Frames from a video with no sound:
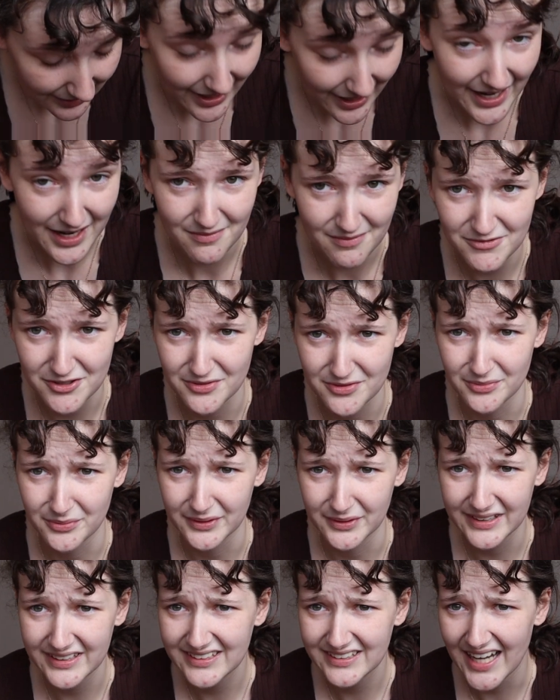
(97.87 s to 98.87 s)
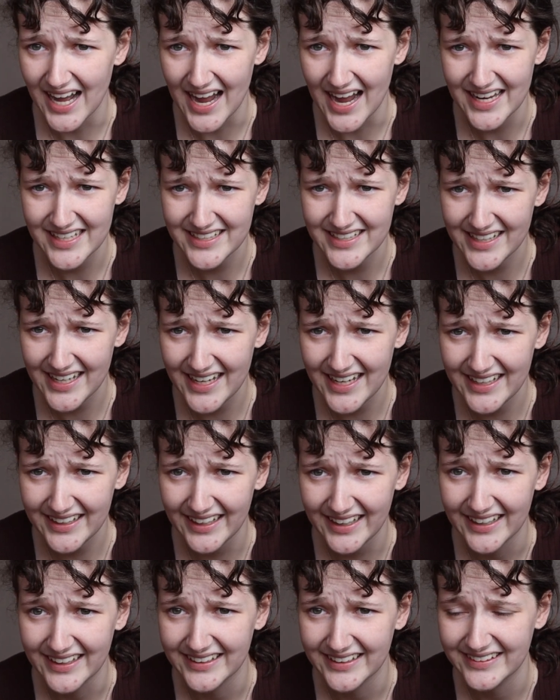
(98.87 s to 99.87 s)
I am just really tired today
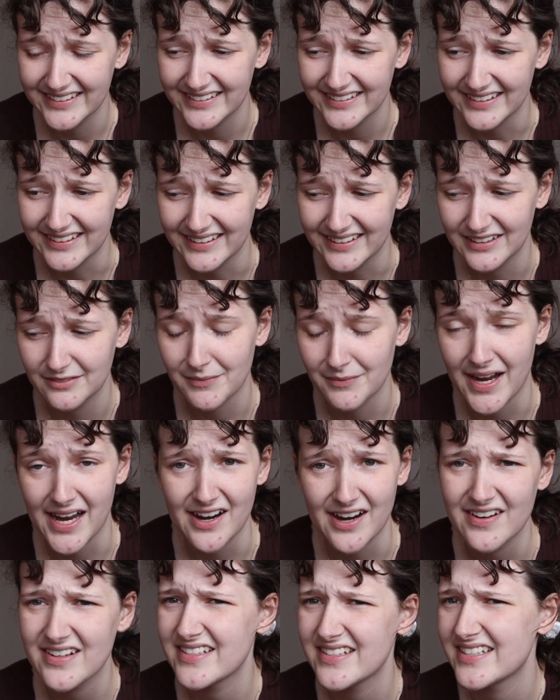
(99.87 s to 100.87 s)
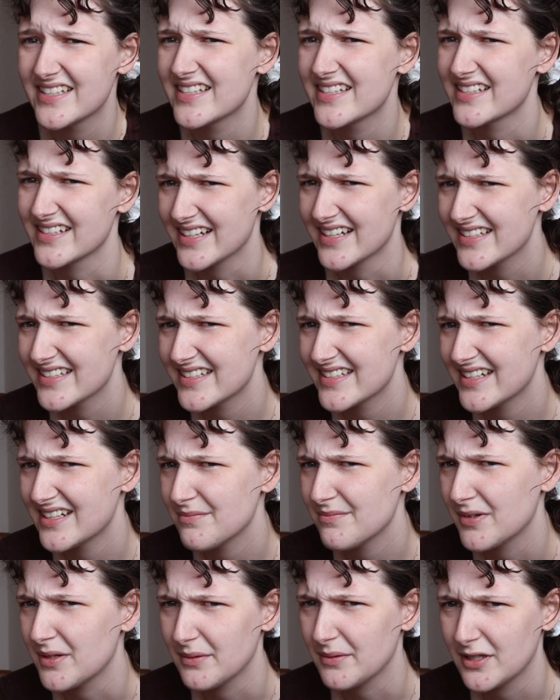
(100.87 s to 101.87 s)
and my hair is
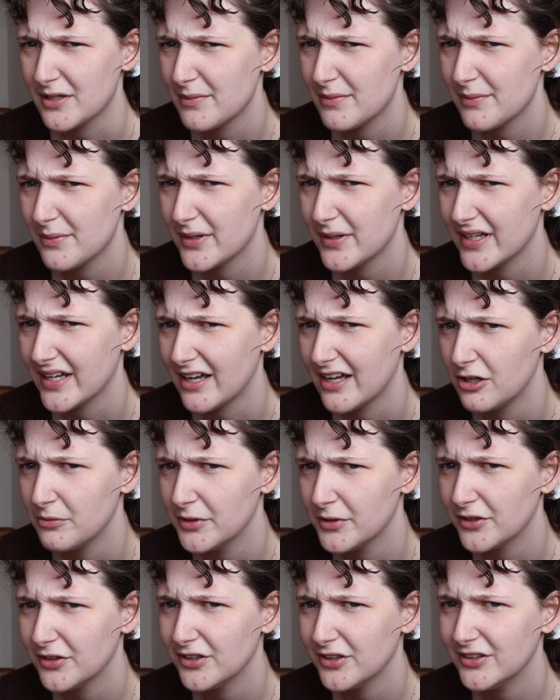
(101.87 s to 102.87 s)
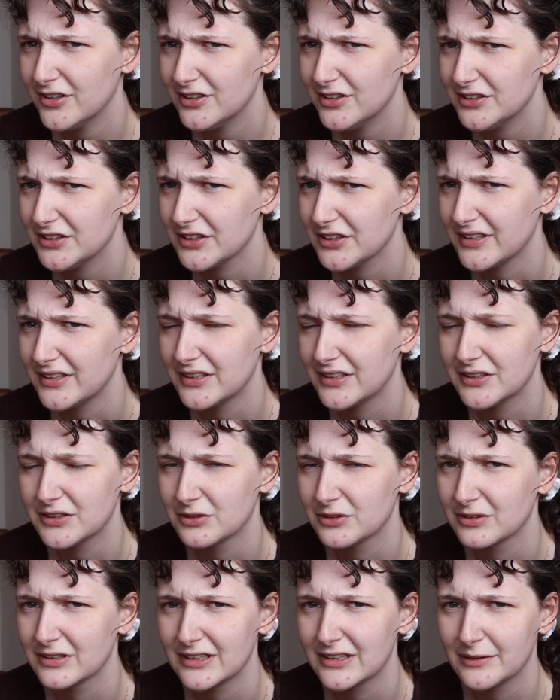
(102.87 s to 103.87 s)
disgusting, but I'm going to be putting a helmet on, so like there's
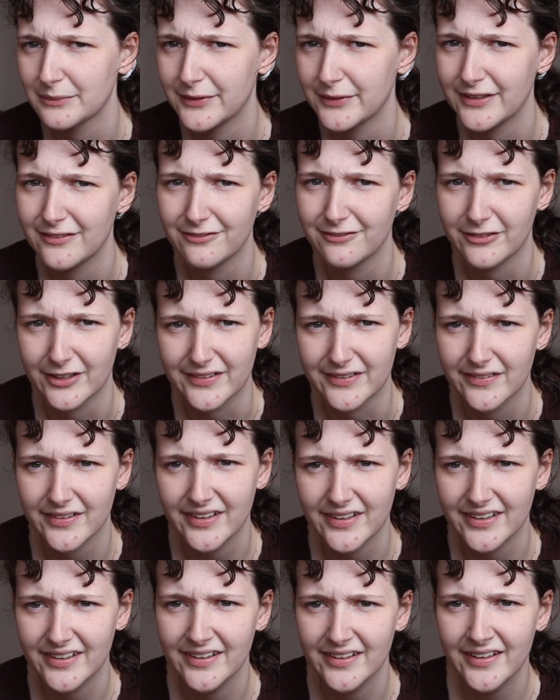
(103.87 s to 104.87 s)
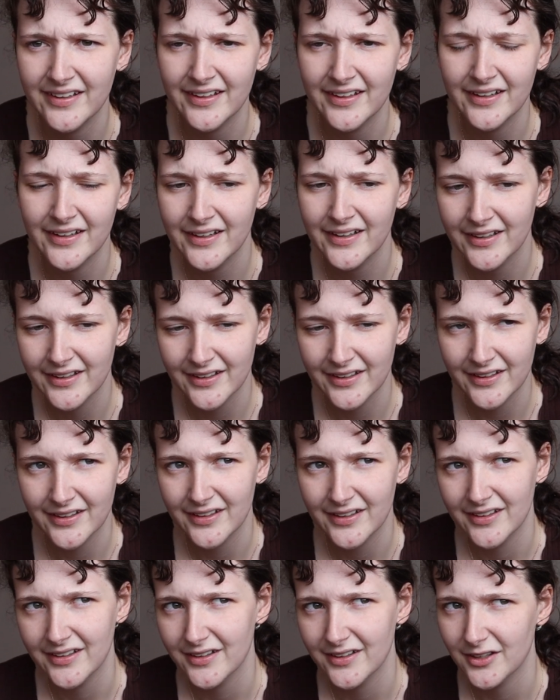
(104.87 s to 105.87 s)
not really a point in fixing it.
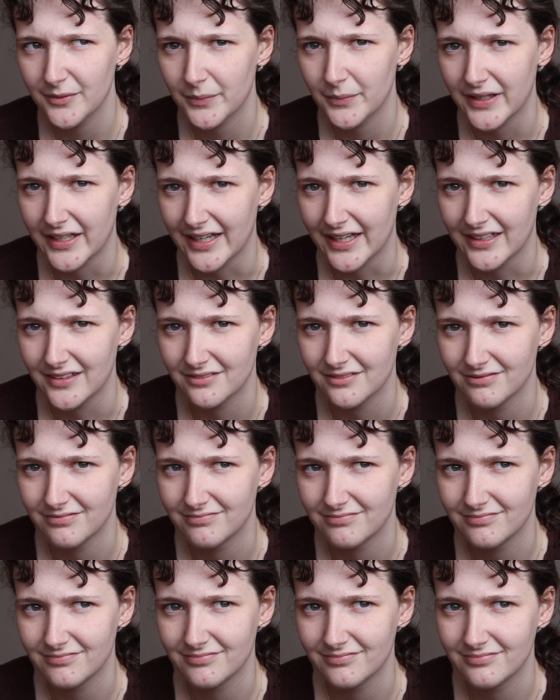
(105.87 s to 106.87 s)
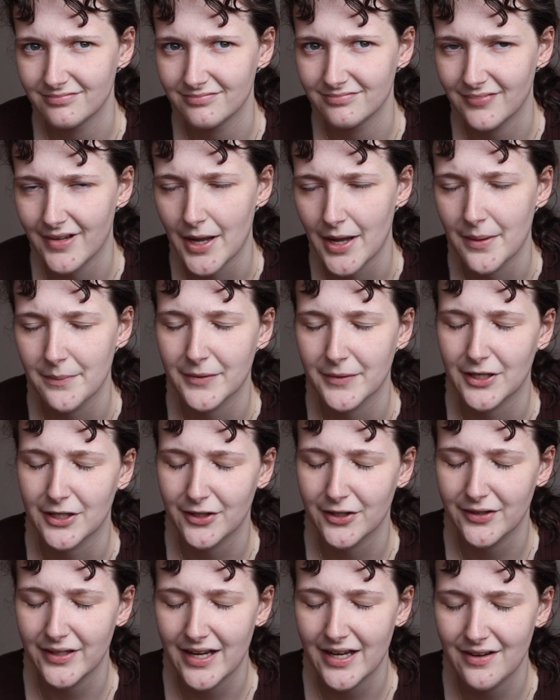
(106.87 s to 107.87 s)
But yeah, I am gonna
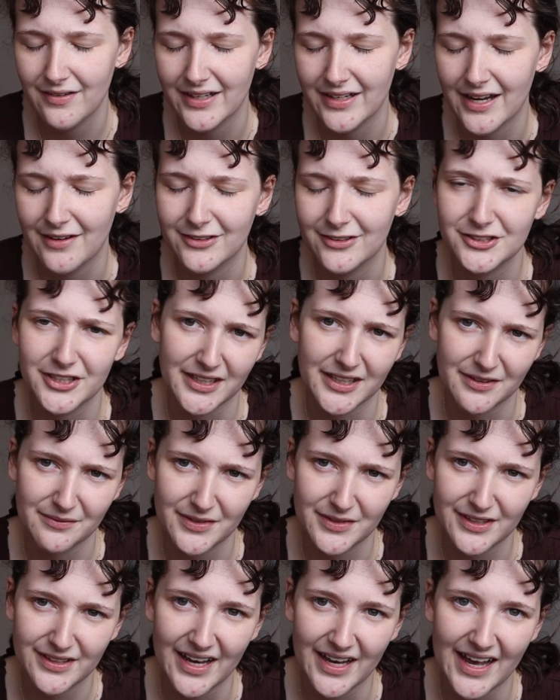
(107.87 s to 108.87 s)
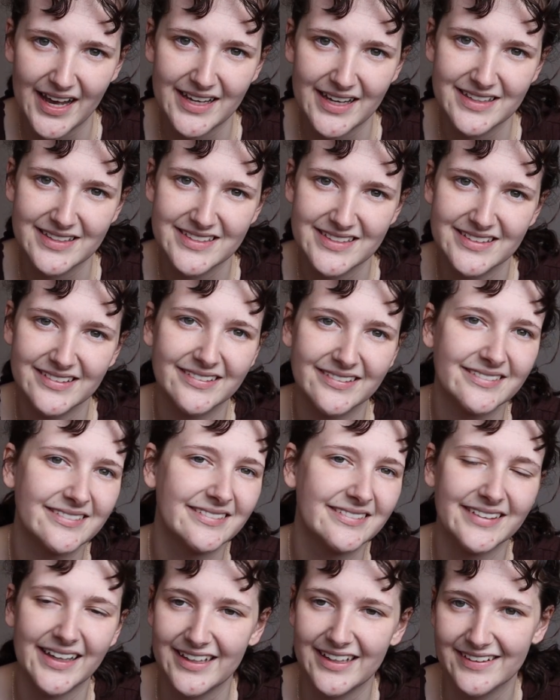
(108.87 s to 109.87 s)
go now and I will check in with you guys
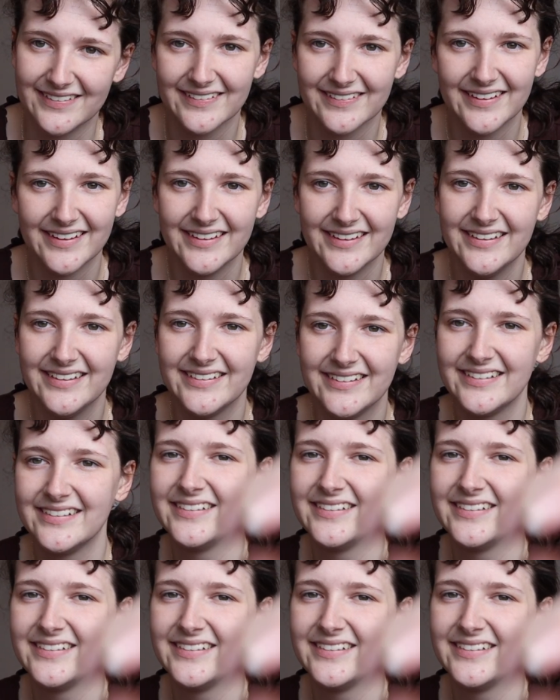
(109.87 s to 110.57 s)
later on.